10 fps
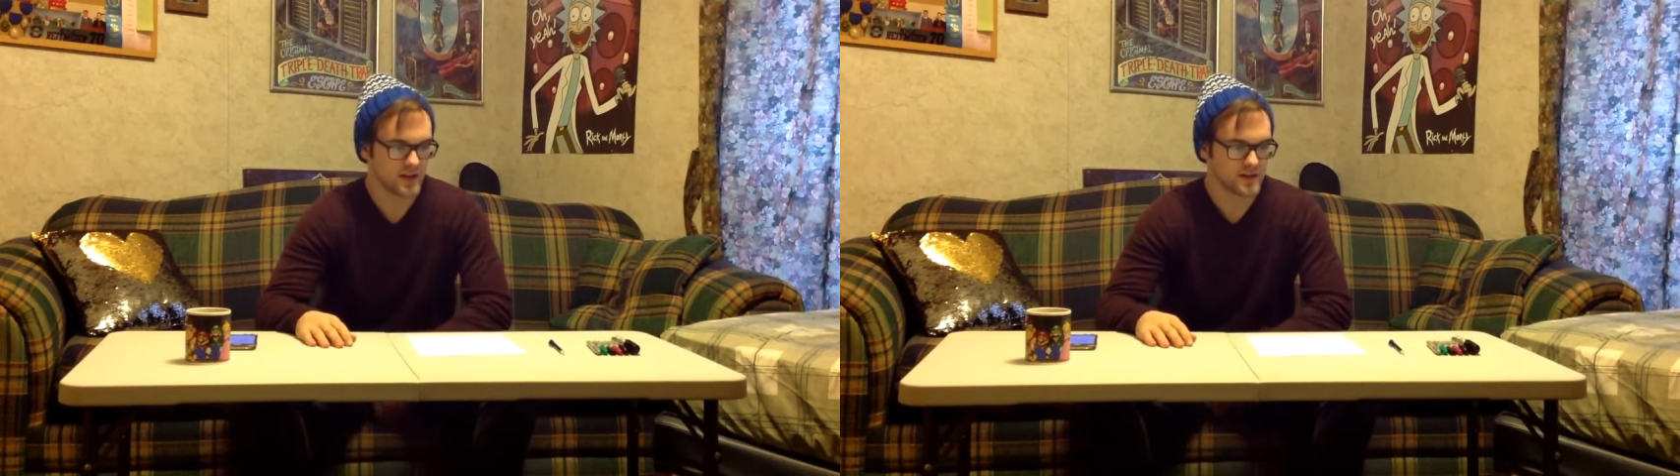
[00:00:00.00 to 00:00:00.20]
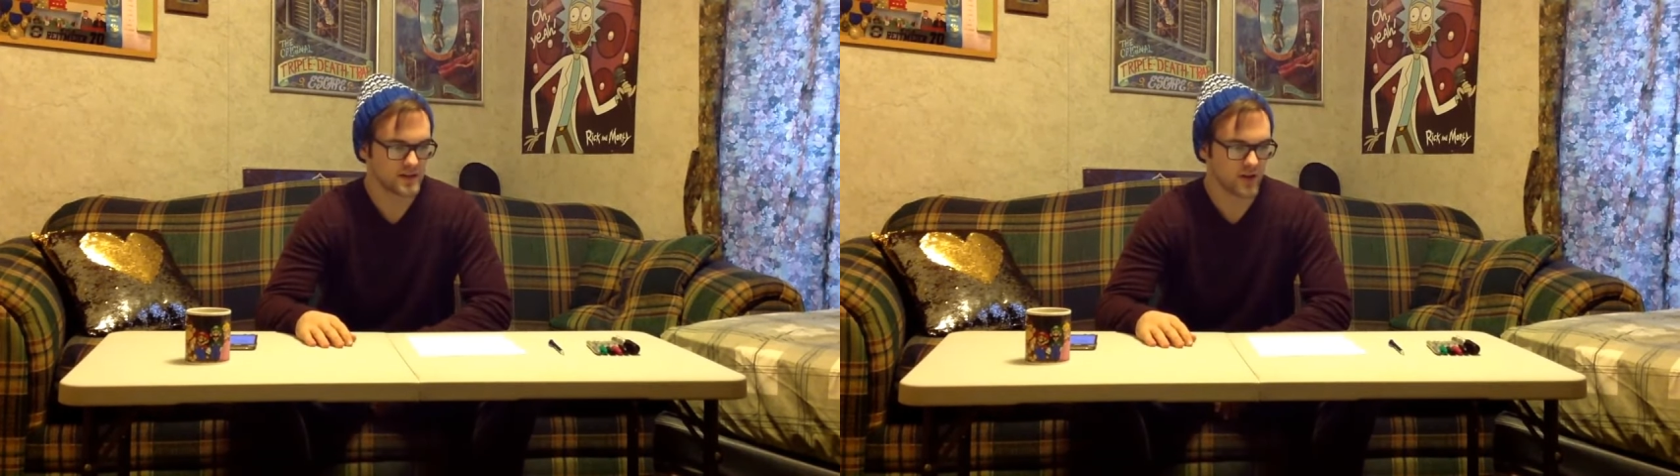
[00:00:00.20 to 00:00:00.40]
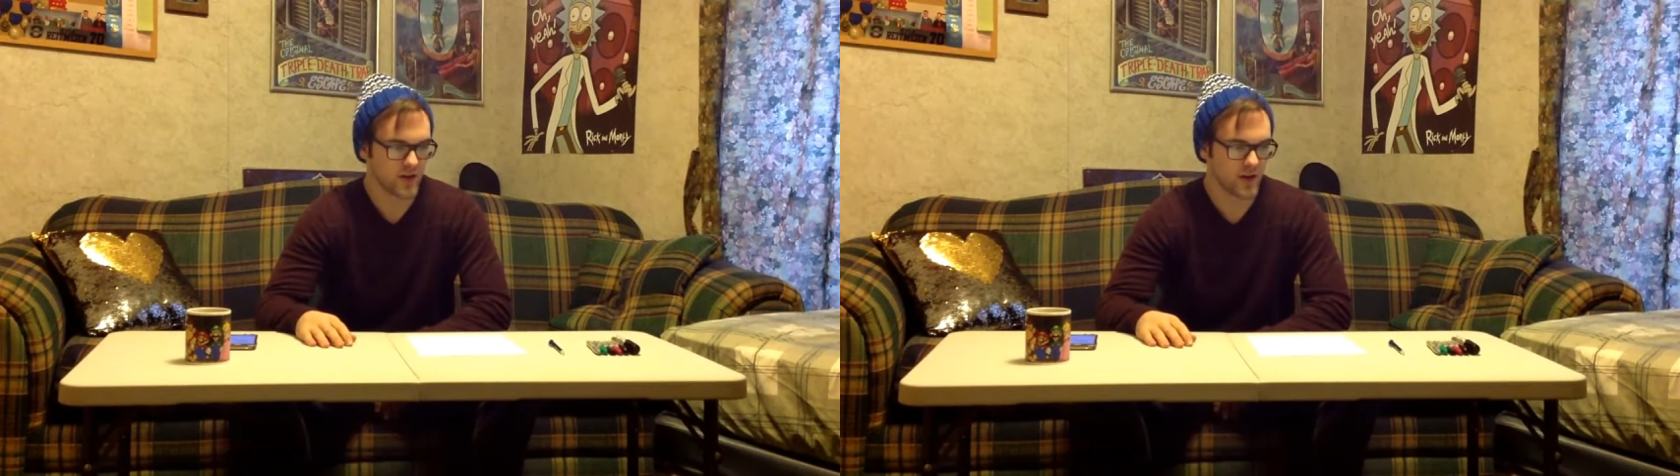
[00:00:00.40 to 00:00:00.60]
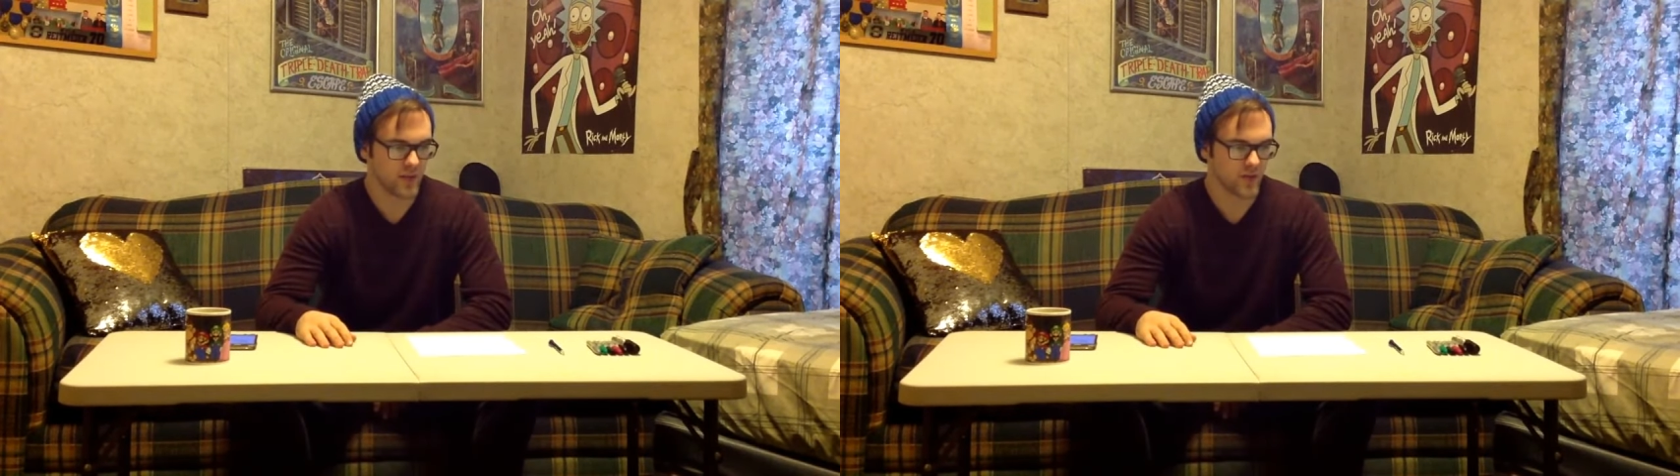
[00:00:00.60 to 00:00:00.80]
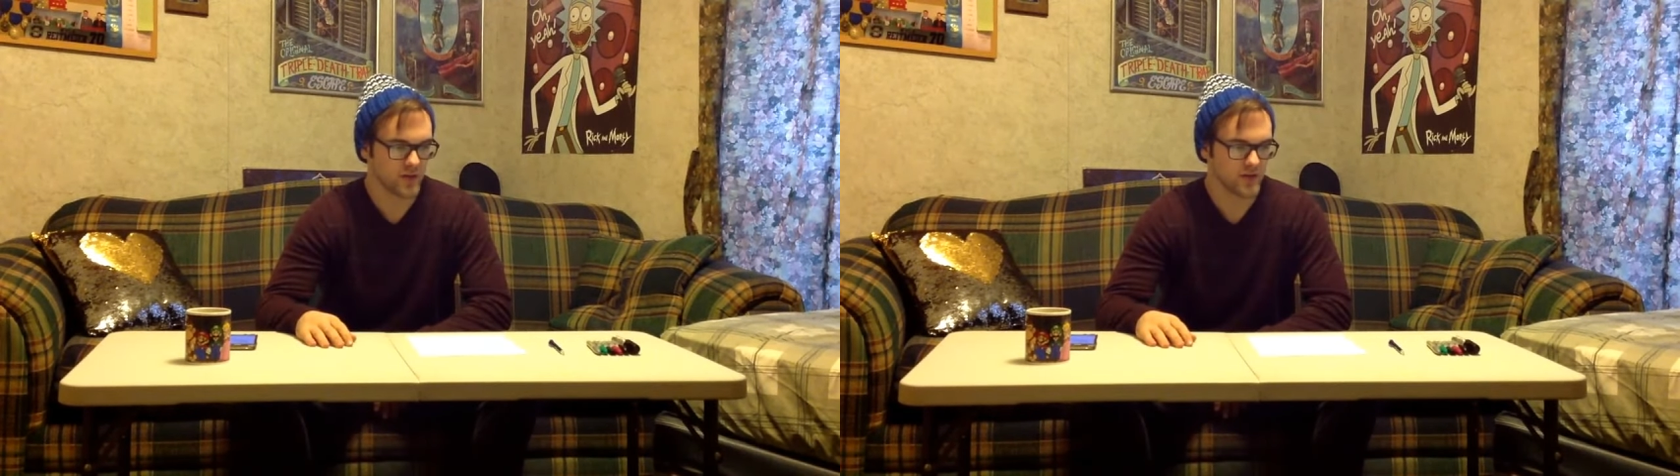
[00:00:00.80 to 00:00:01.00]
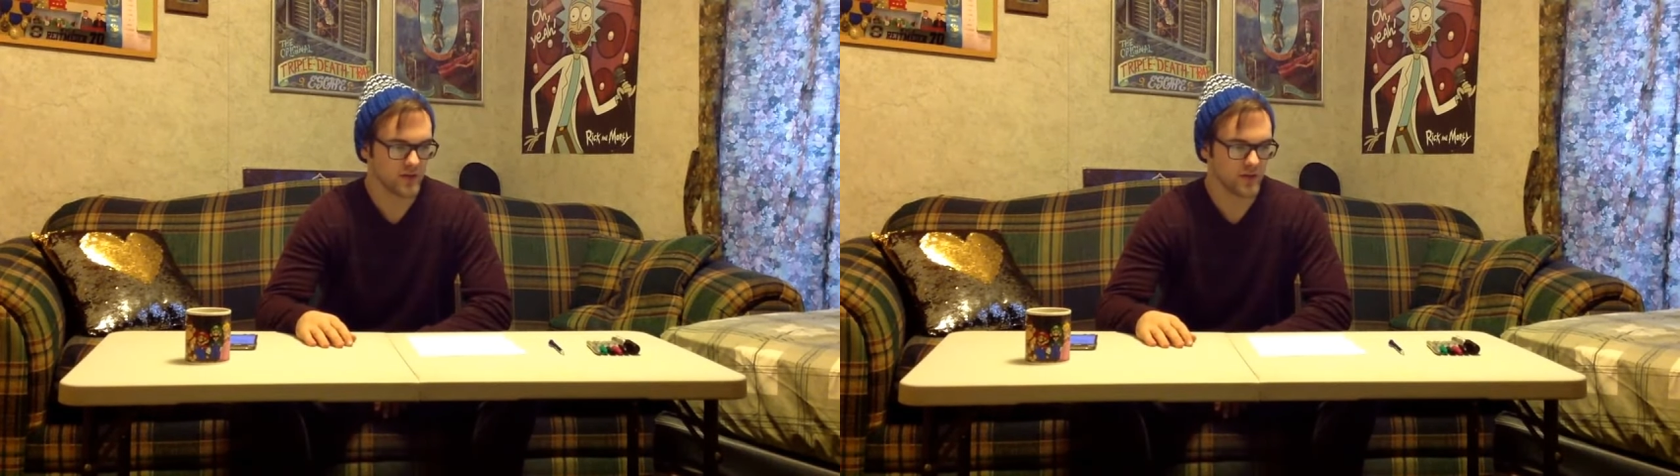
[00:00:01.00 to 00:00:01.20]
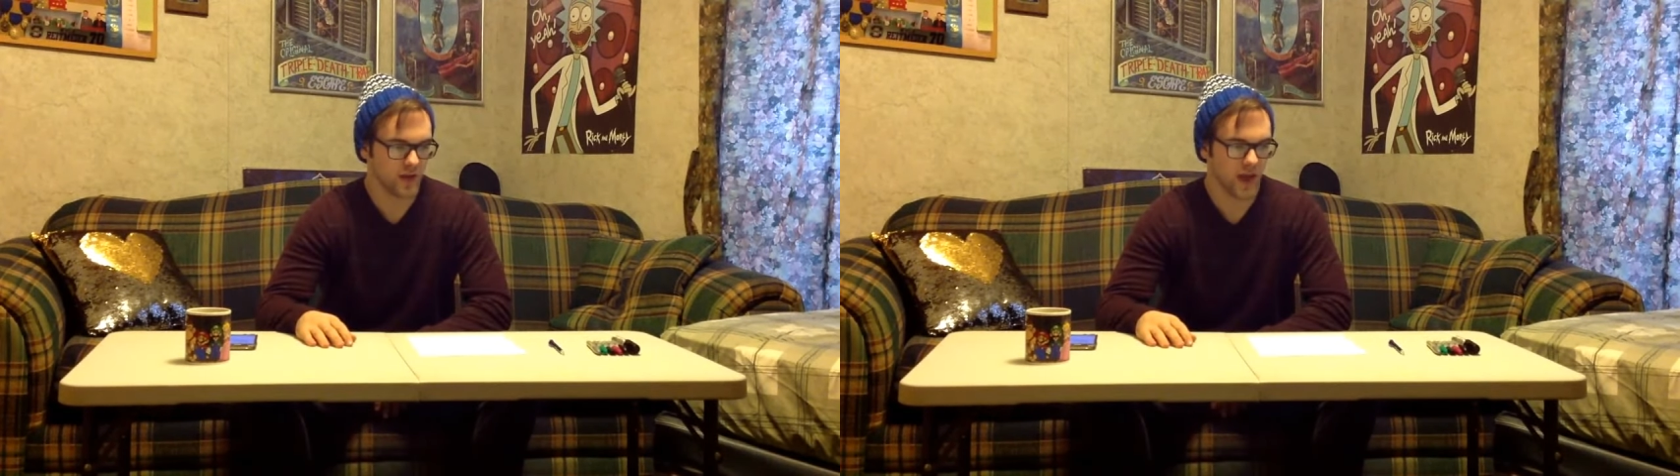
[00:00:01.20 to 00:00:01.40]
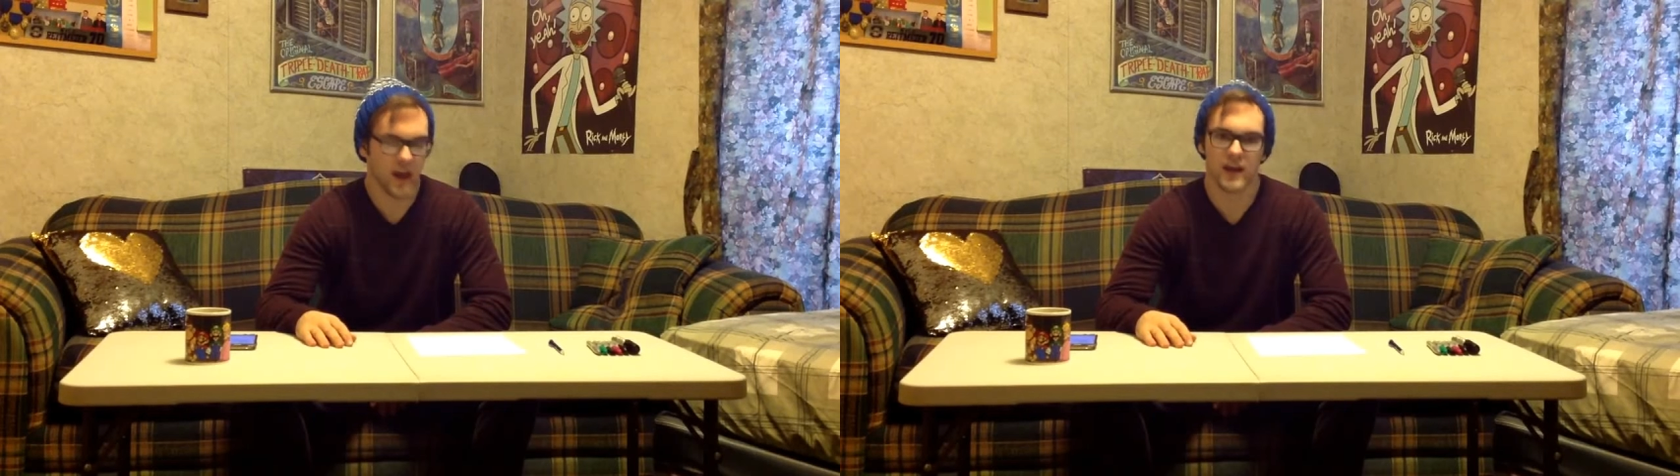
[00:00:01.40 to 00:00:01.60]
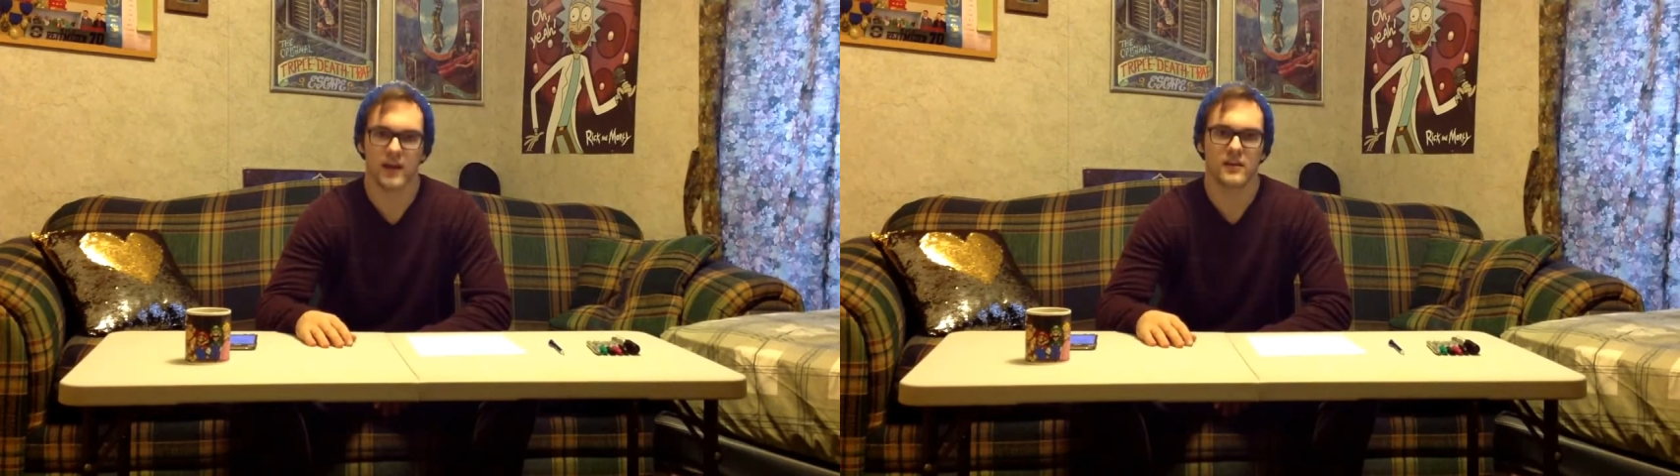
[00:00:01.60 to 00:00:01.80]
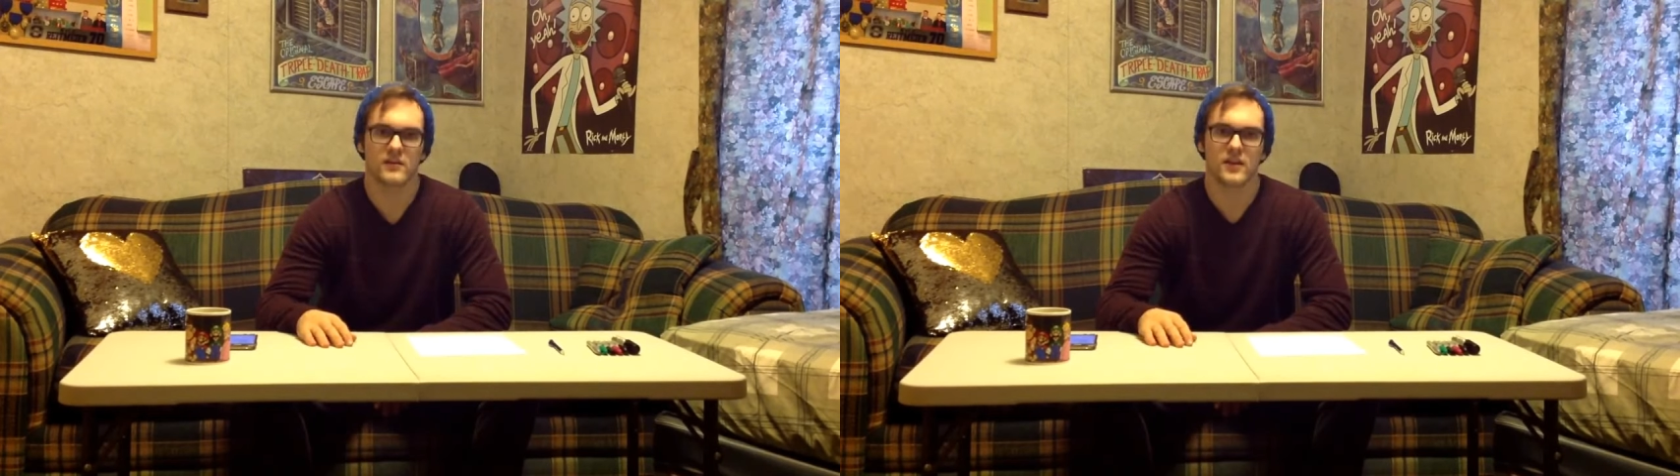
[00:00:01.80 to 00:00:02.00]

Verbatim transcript: So I'm going to do a